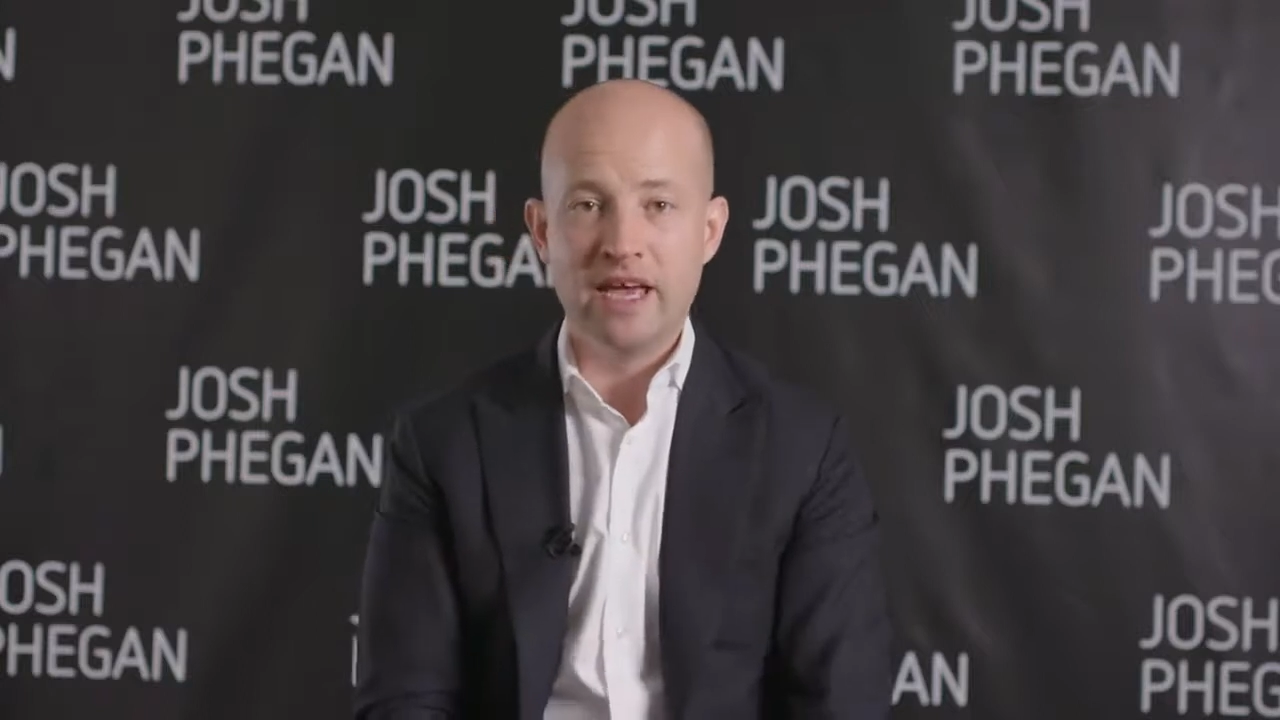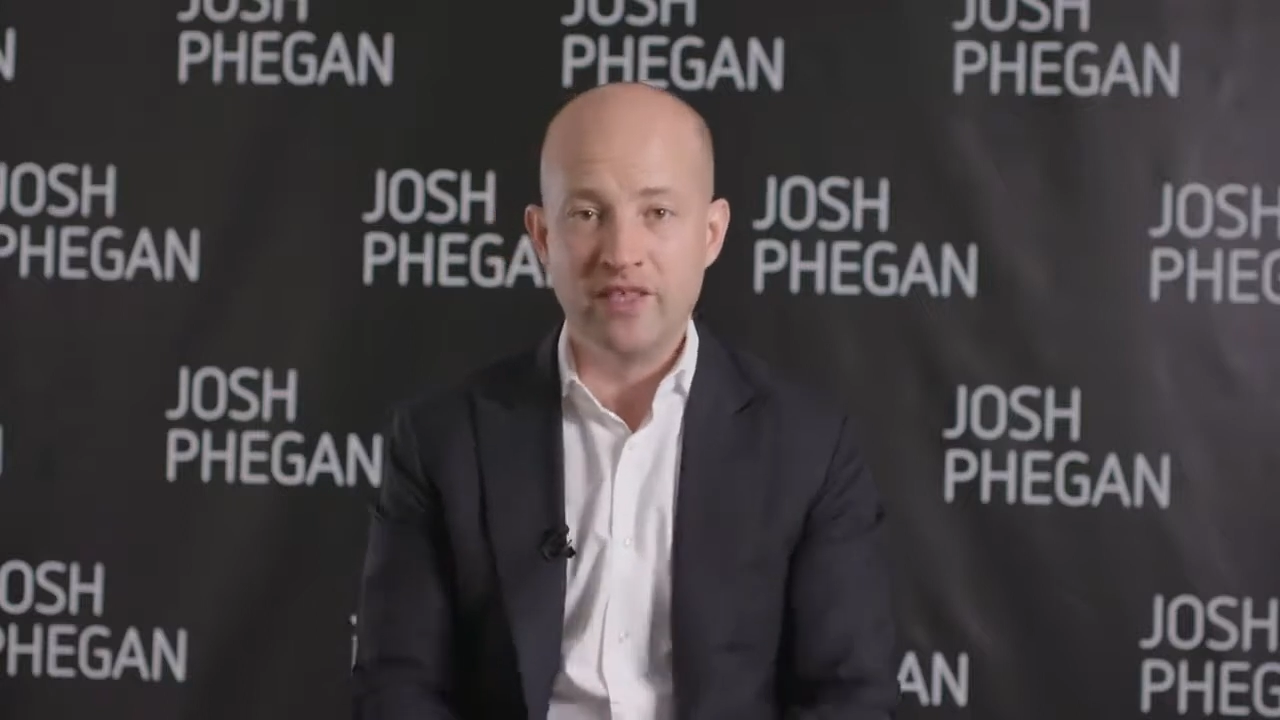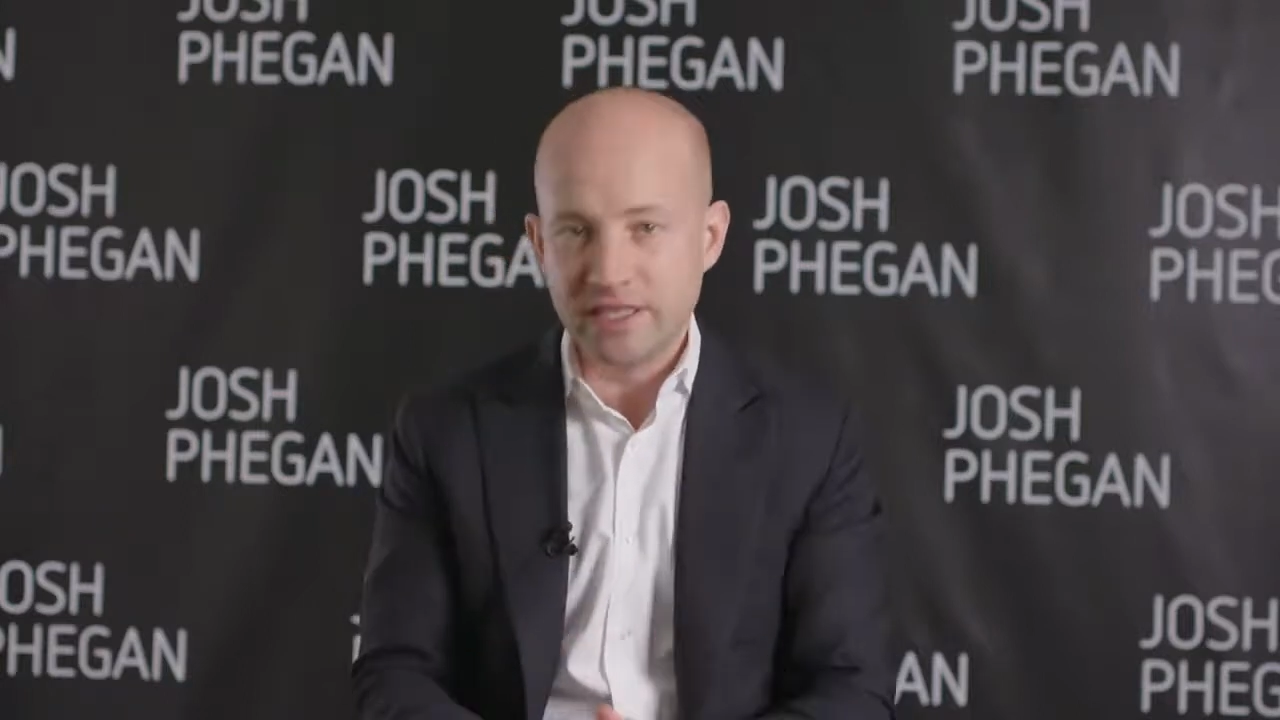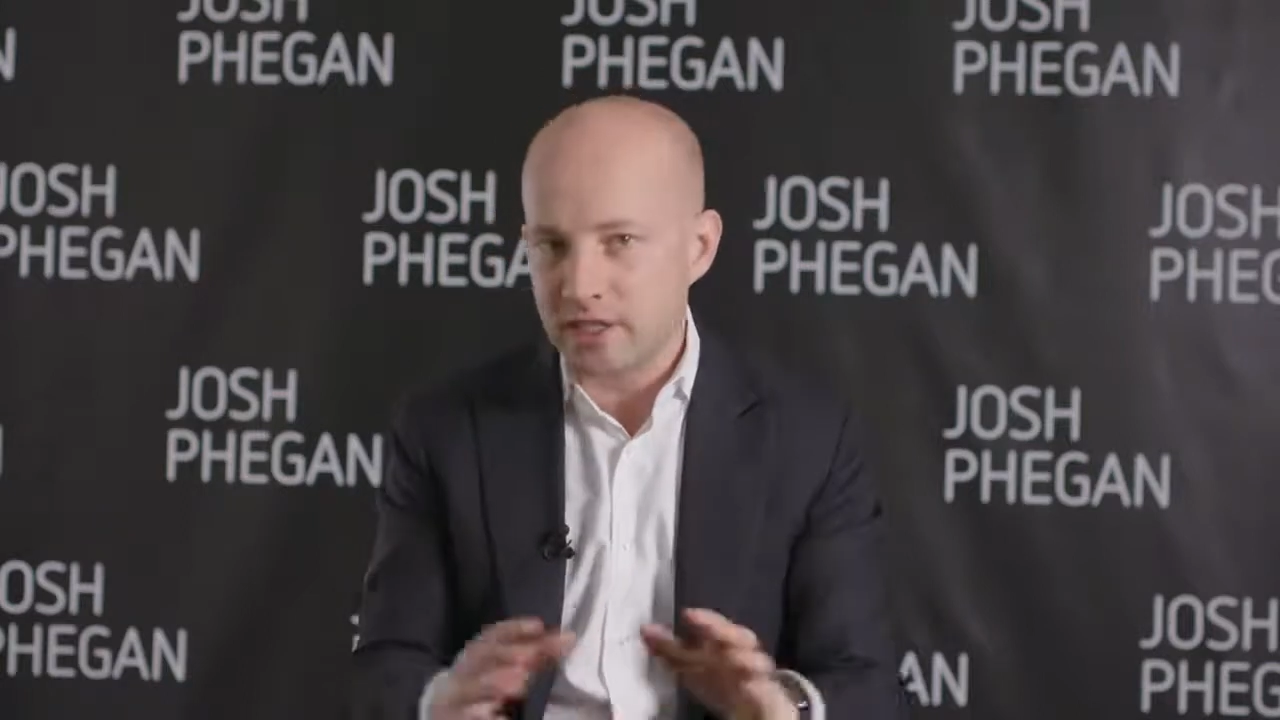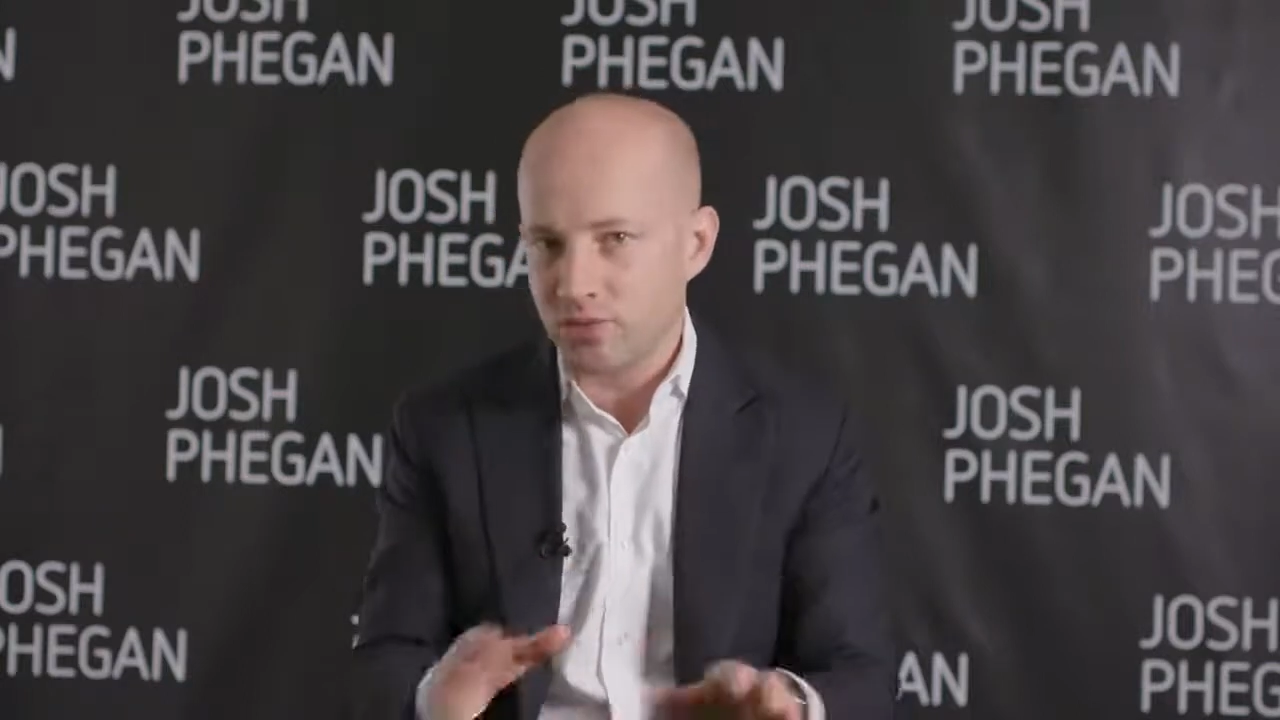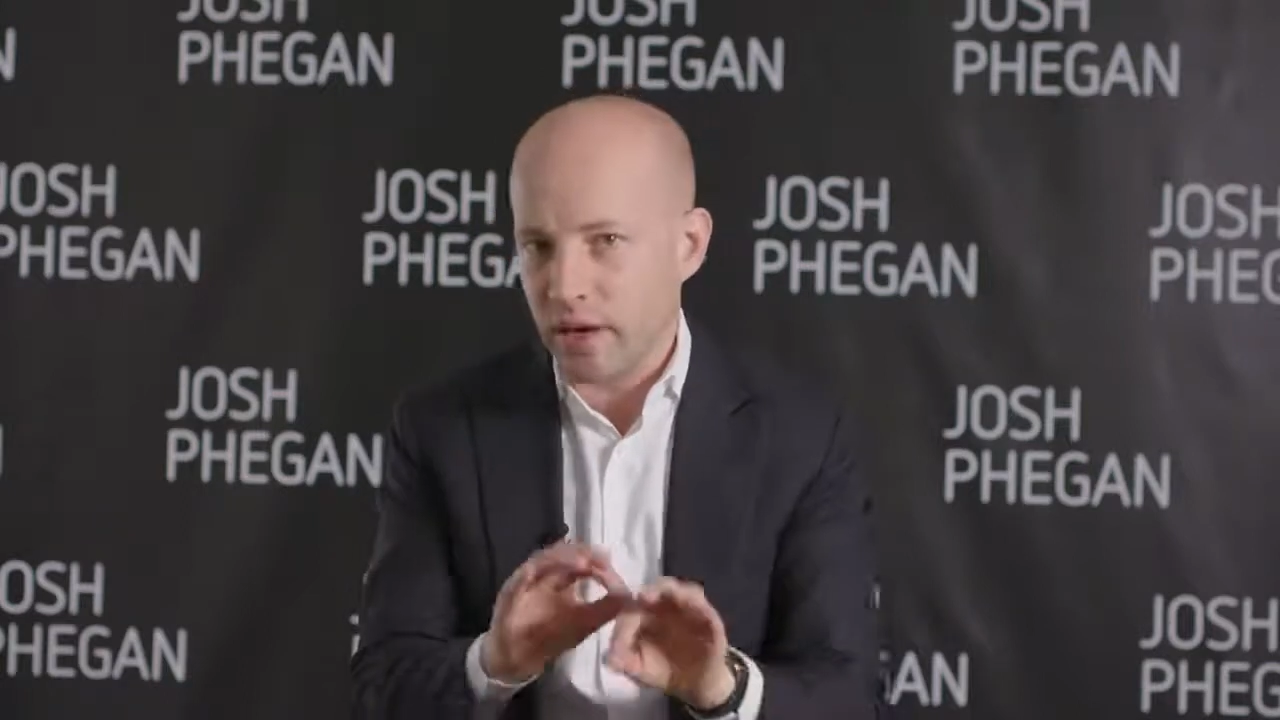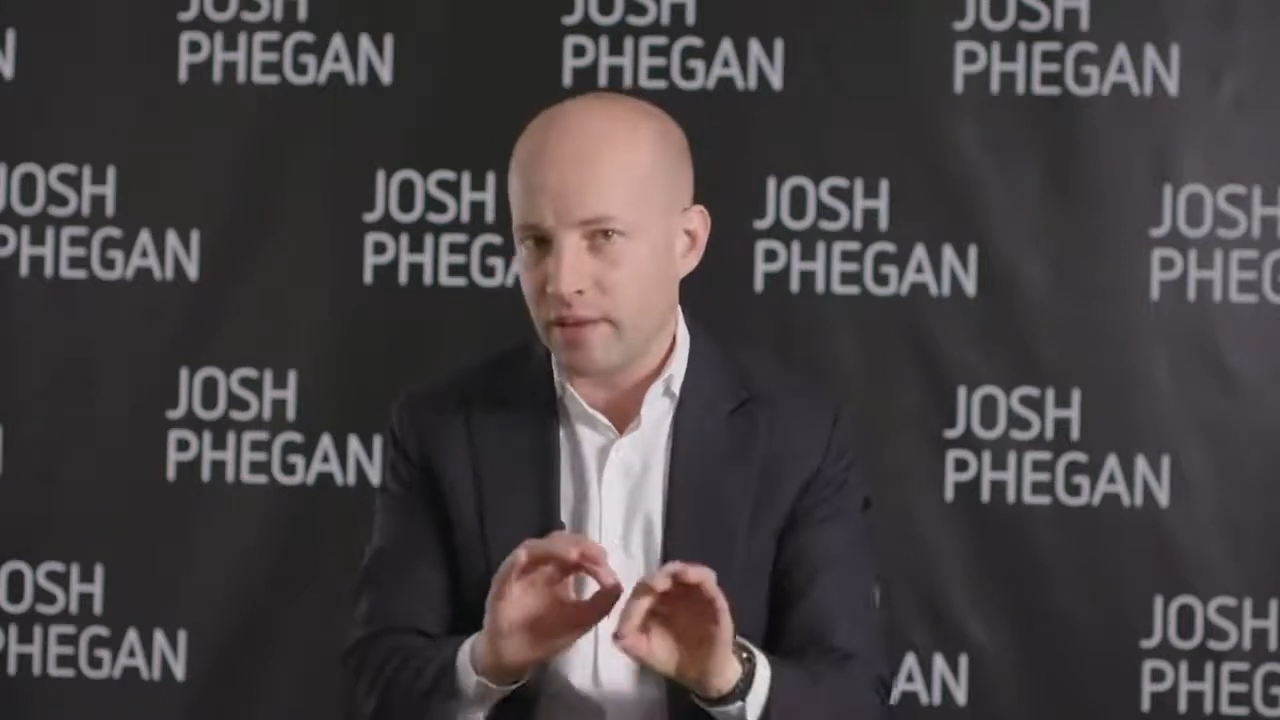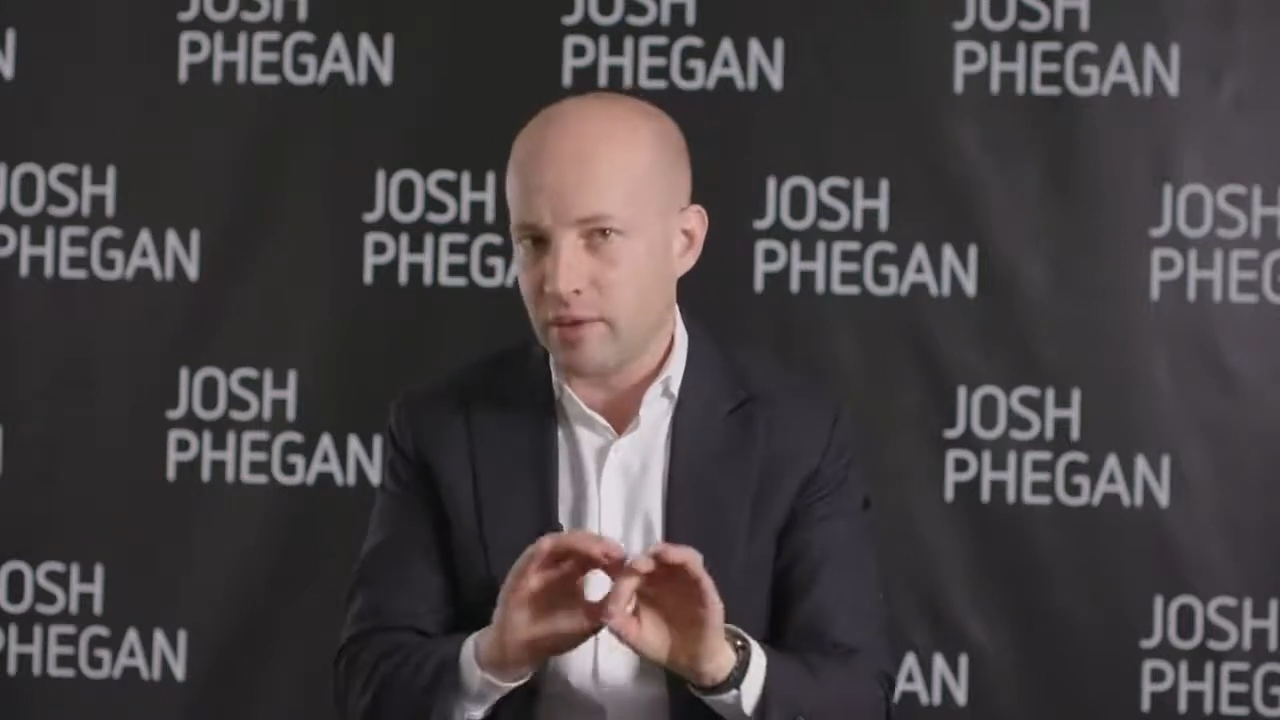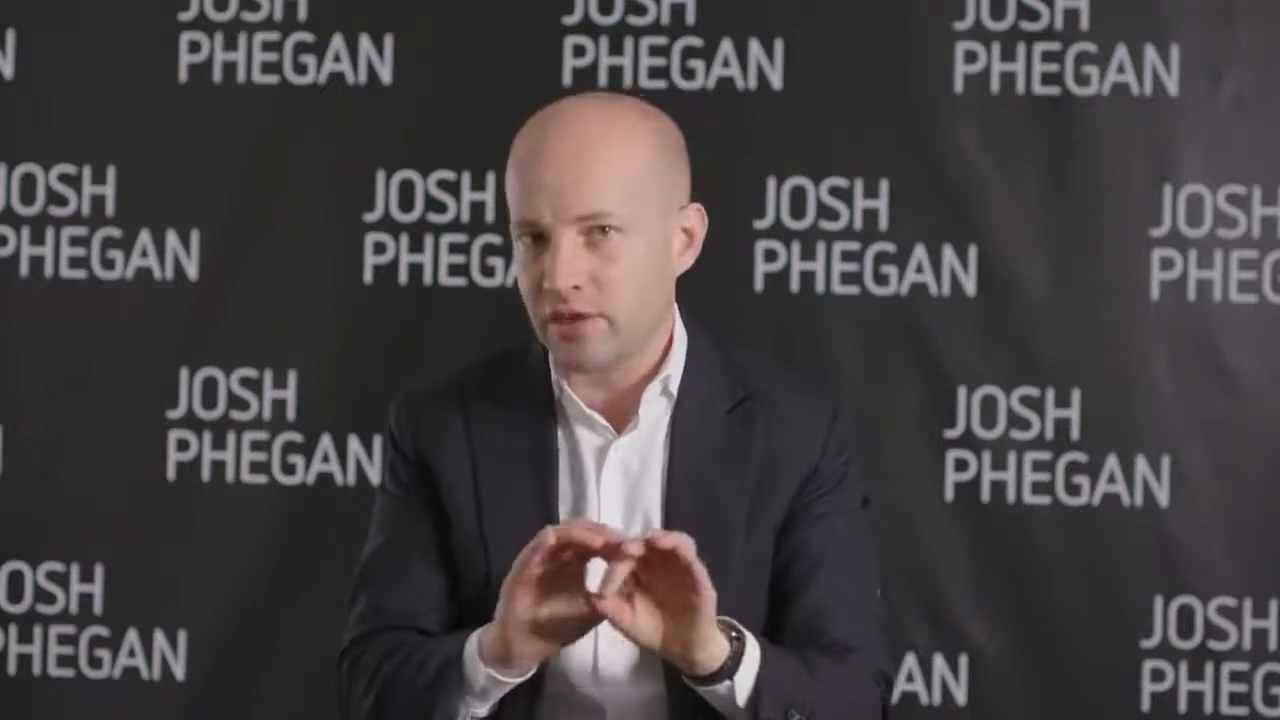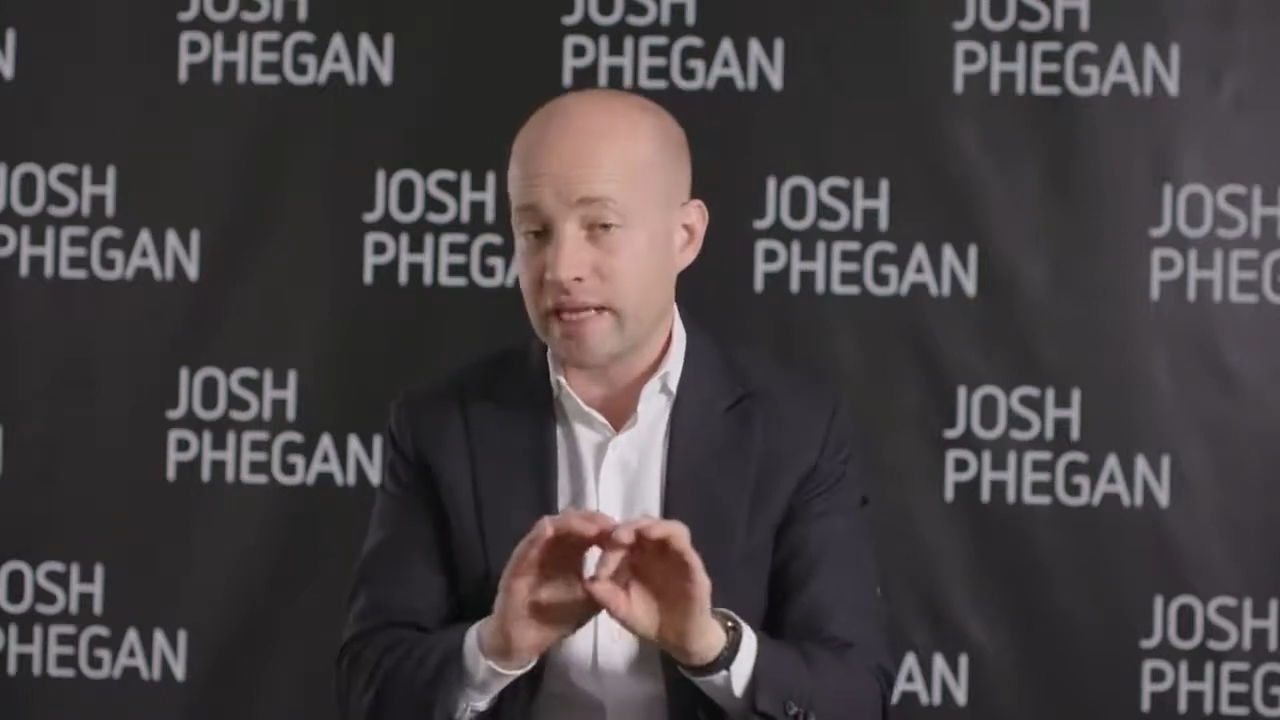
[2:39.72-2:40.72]
This is one of
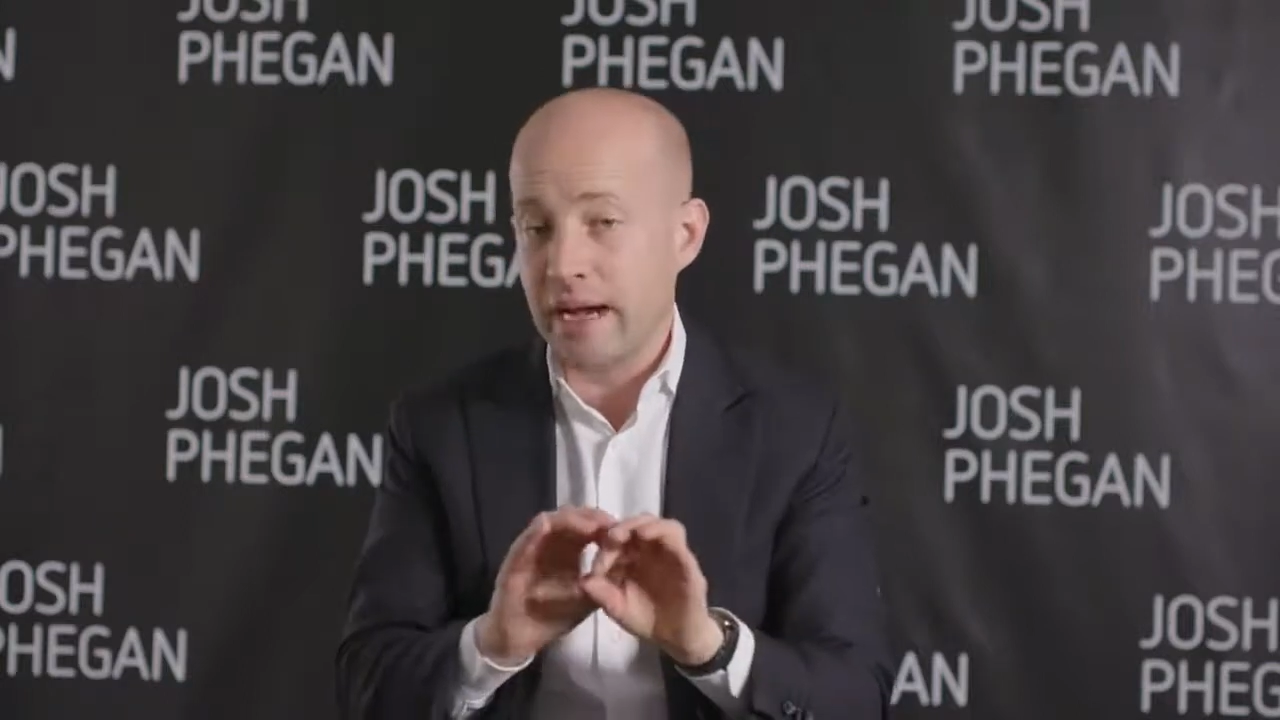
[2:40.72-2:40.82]
the most